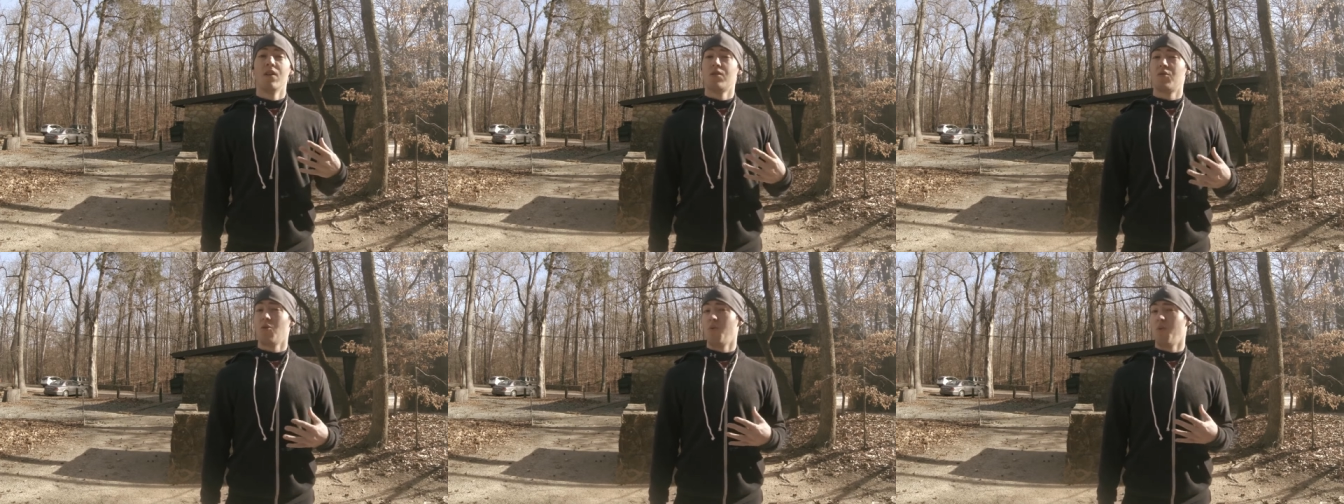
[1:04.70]

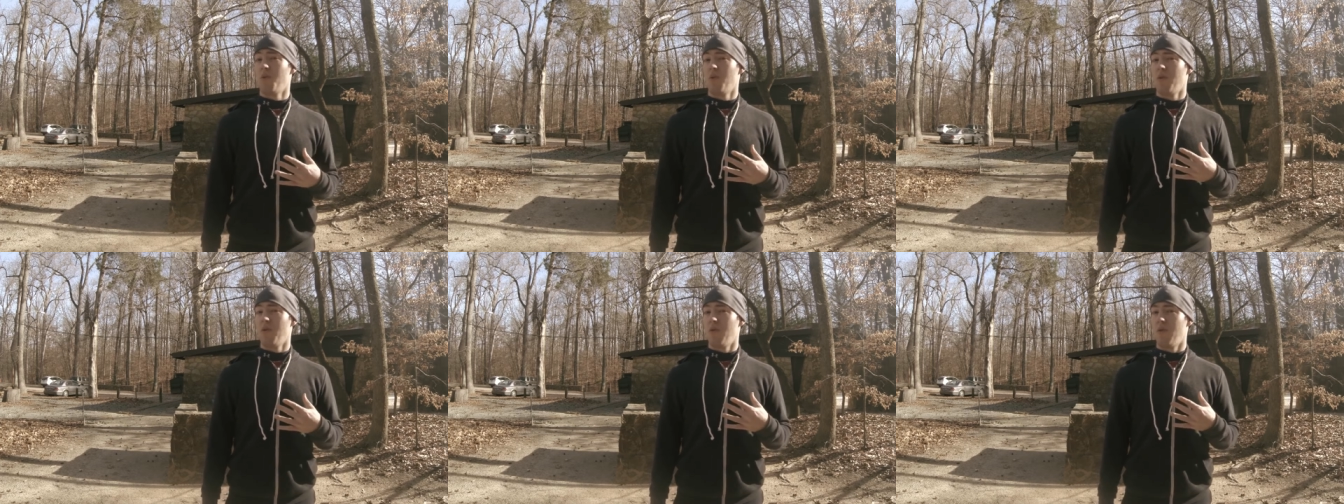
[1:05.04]

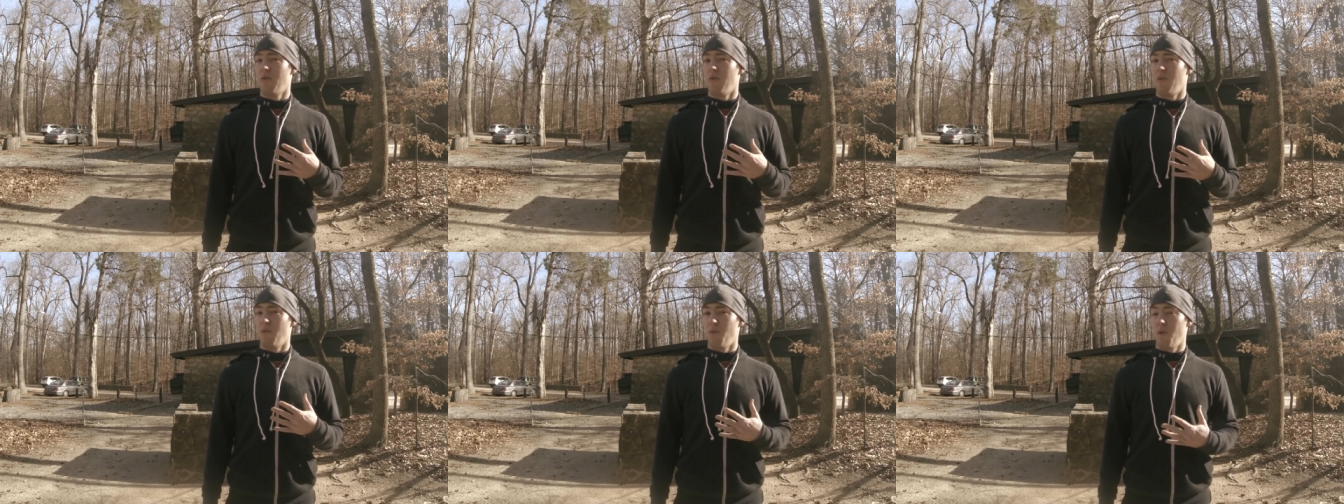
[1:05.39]
So
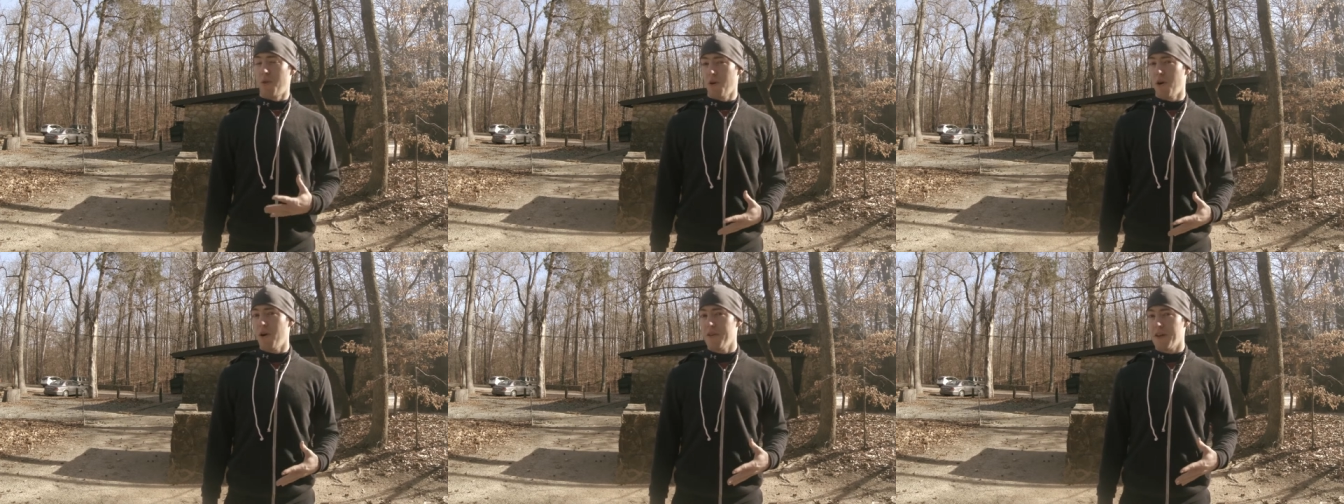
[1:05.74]

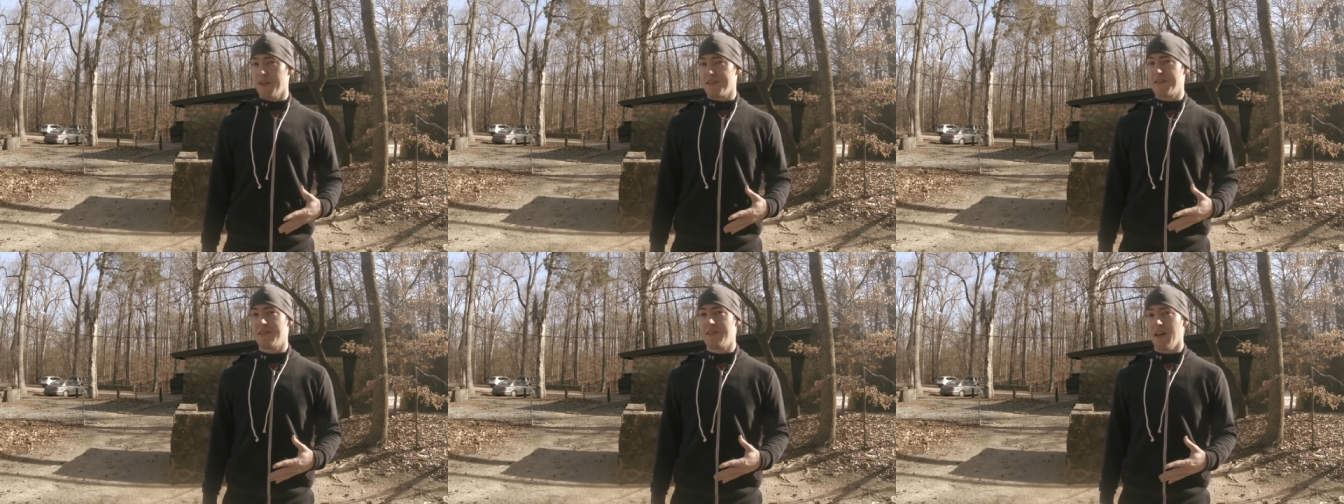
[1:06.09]
with all
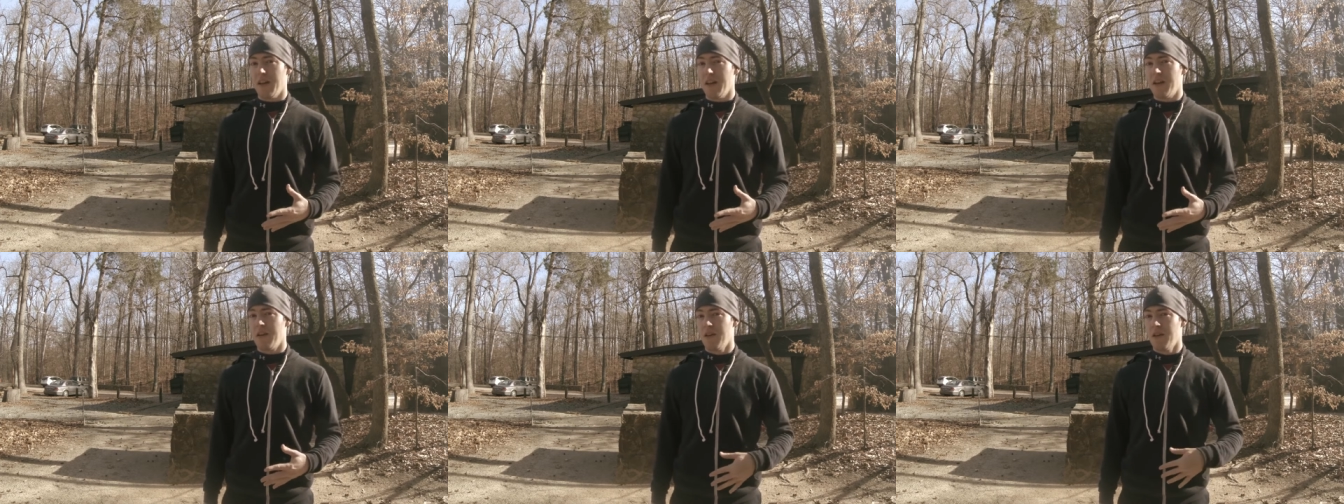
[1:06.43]
that
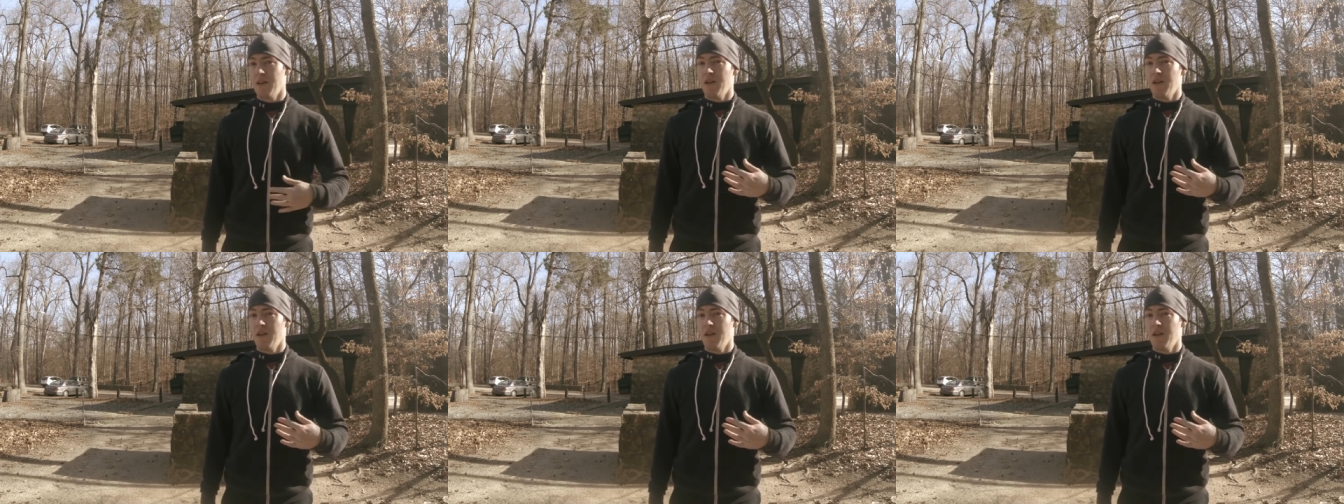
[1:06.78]
said,